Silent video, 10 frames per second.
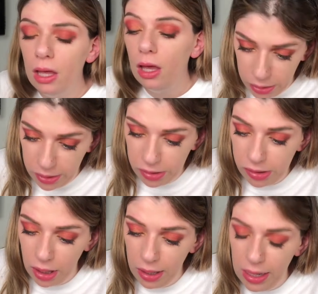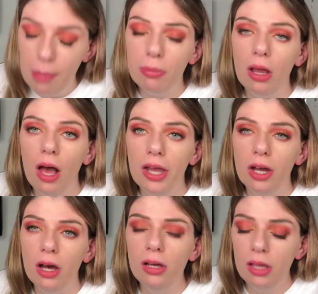This is a lip
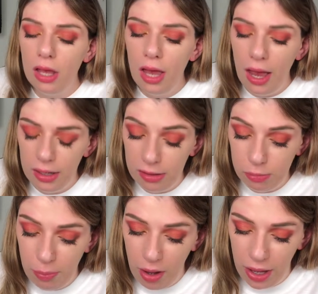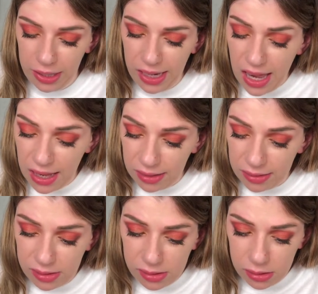liner, and it's by
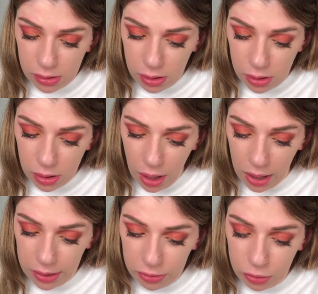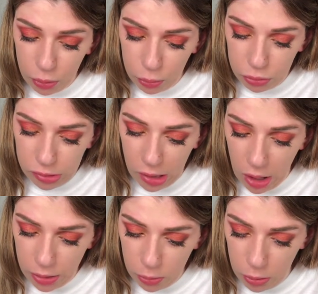NYX, and it's called Slide
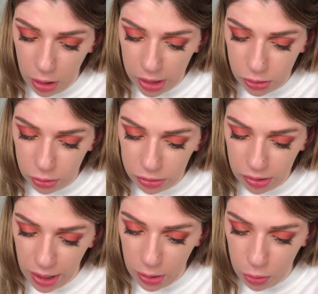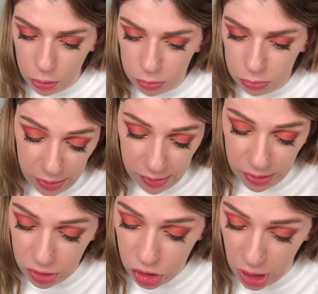On Glide On Stay On. It's in the
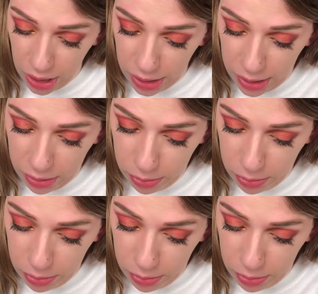shade